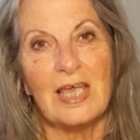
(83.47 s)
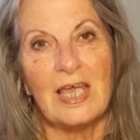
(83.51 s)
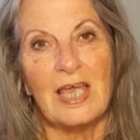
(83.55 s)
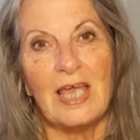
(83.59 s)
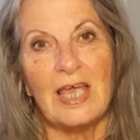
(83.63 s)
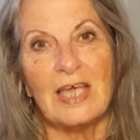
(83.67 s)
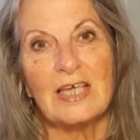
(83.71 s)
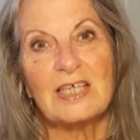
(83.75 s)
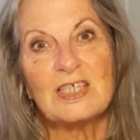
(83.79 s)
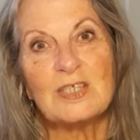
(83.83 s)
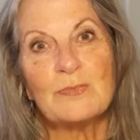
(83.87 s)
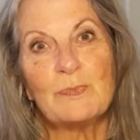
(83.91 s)

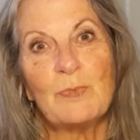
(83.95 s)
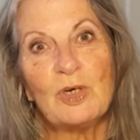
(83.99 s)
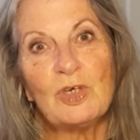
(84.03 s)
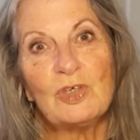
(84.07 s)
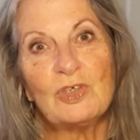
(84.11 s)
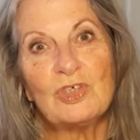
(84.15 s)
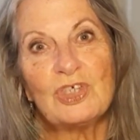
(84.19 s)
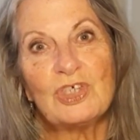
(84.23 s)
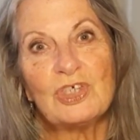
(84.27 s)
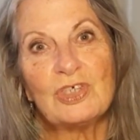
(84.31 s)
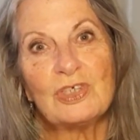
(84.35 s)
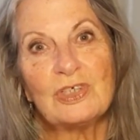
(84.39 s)

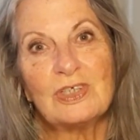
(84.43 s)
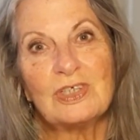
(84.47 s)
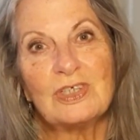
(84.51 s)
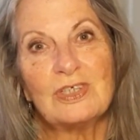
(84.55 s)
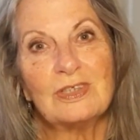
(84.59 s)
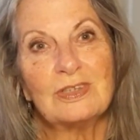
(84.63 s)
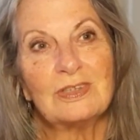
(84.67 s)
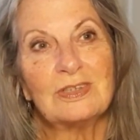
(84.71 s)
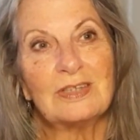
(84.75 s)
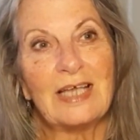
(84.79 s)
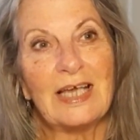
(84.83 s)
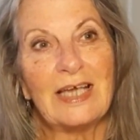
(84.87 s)
Exposure to
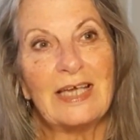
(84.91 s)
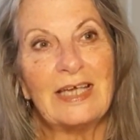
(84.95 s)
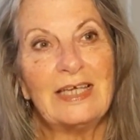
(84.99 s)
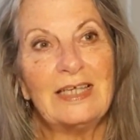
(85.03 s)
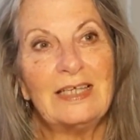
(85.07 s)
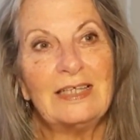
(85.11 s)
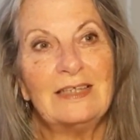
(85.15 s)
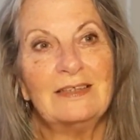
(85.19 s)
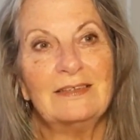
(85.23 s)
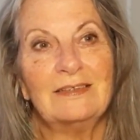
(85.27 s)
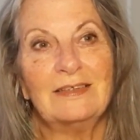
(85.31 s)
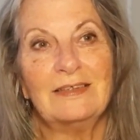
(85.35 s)
light
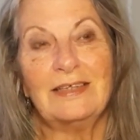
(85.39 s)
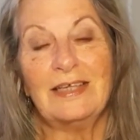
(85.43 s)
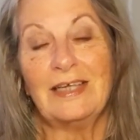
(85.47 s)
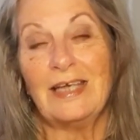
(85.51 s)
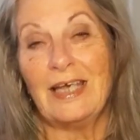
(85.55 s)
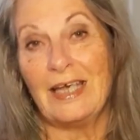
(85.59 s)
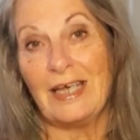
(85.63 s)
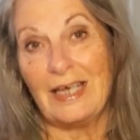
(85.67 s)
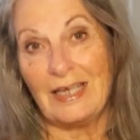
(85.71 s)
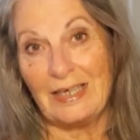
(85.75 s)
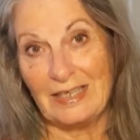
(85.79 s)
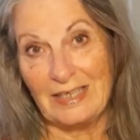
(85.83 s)

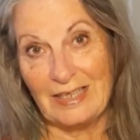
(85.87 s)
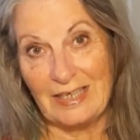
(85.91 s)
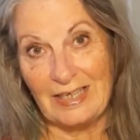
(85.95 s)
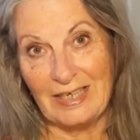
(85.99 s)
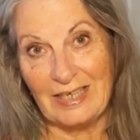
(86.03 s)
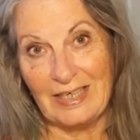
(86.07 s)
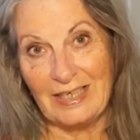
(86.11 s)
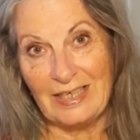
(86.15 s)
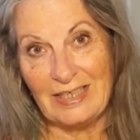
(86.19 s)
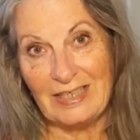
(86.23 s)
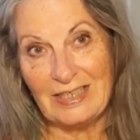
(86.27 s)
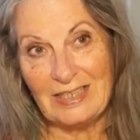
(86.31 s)
at
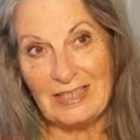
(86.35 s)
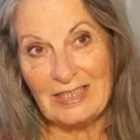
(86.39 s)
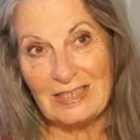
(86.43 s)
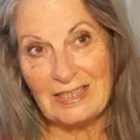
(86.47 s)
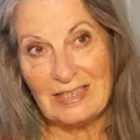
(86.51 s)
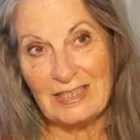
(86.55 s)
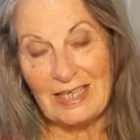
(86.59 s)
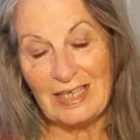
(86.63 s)
night,